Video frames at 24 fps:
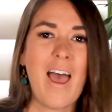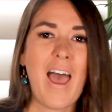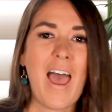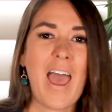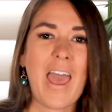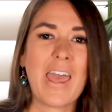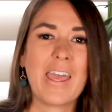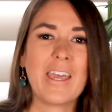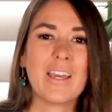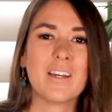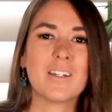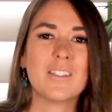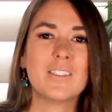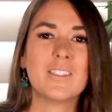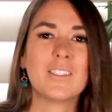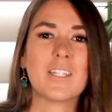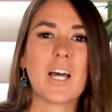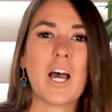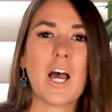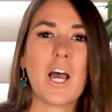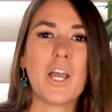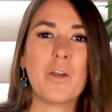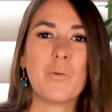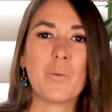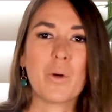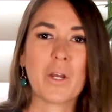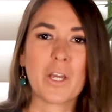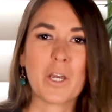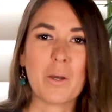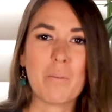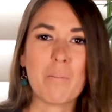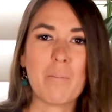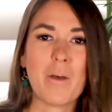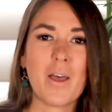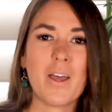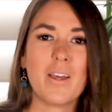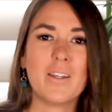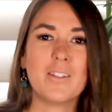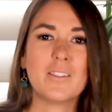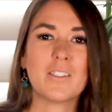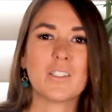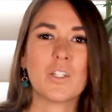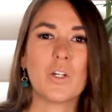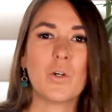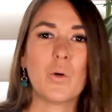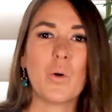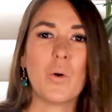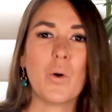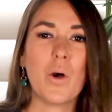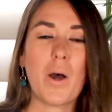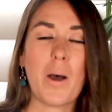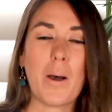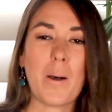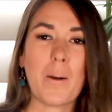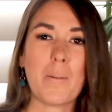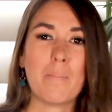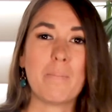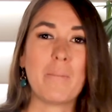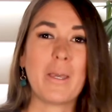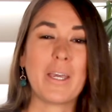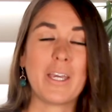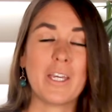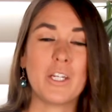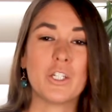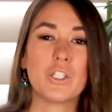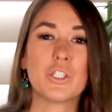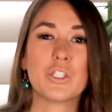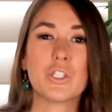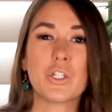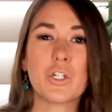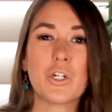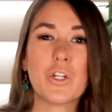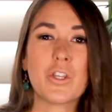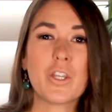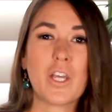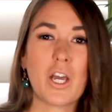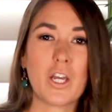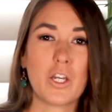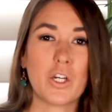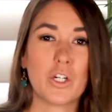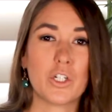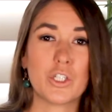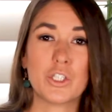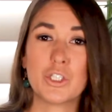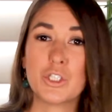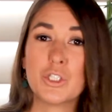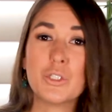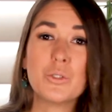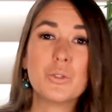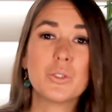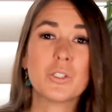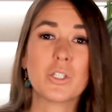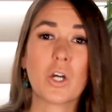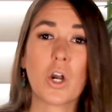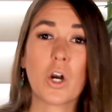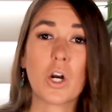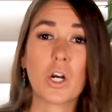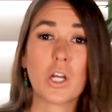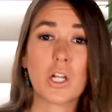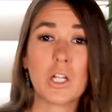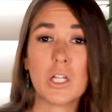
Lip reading: And I recommend making sure that your shoes are